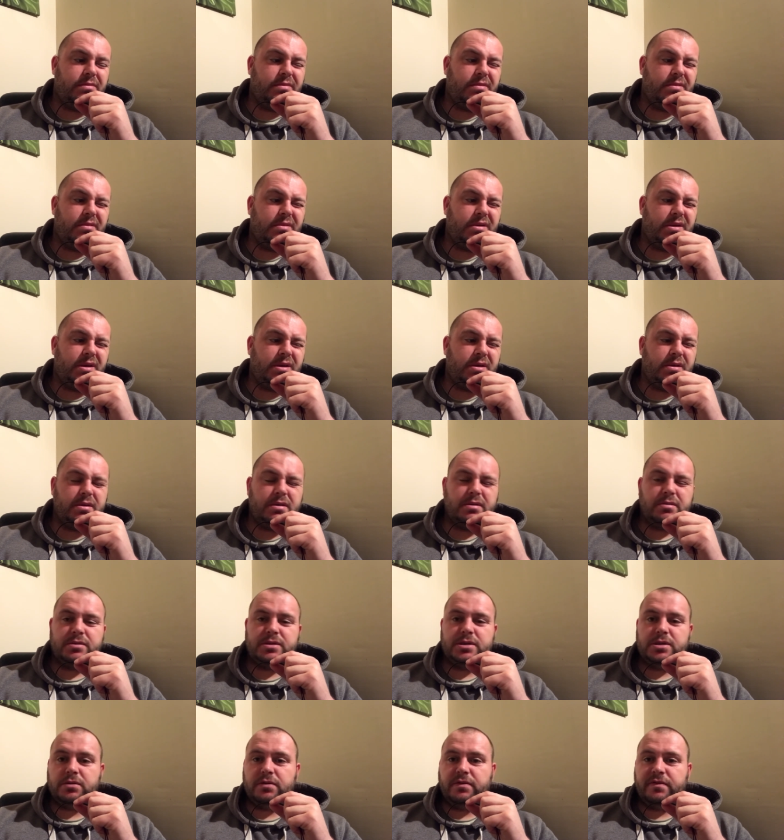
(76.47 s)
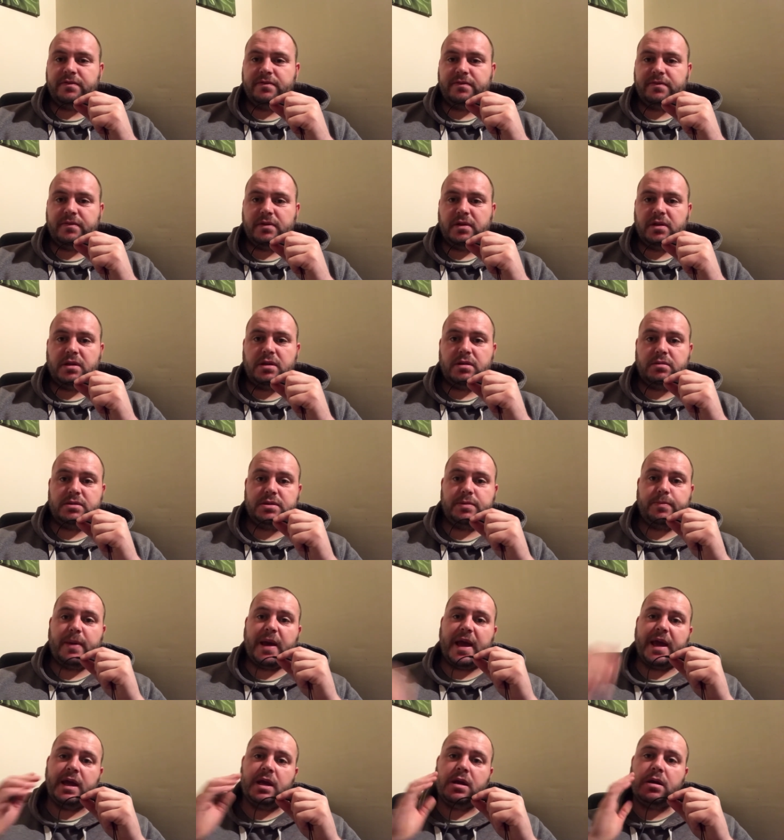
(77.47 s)
there was a
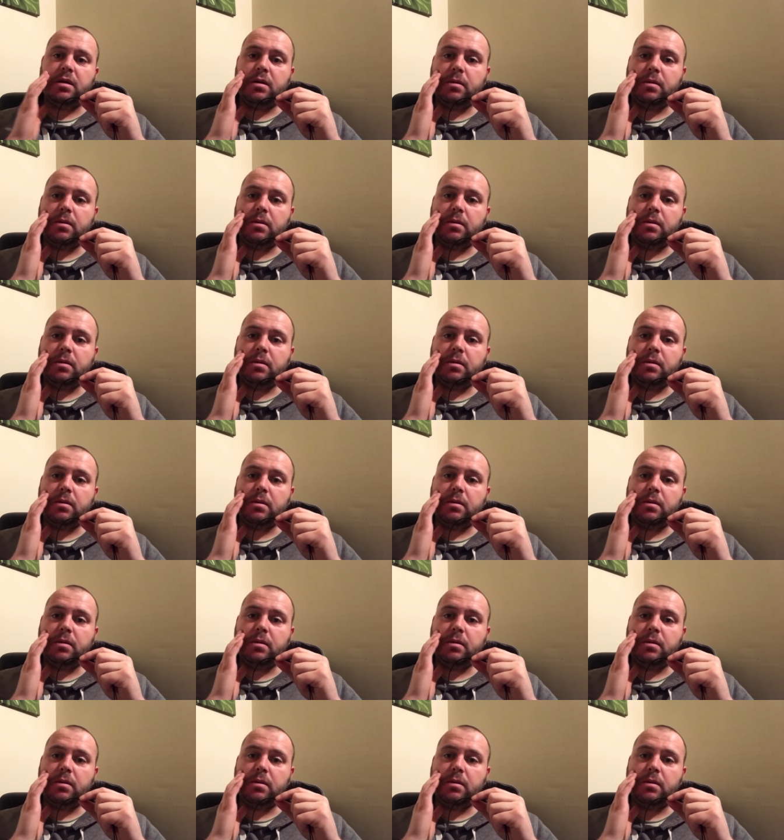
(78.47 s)
pain.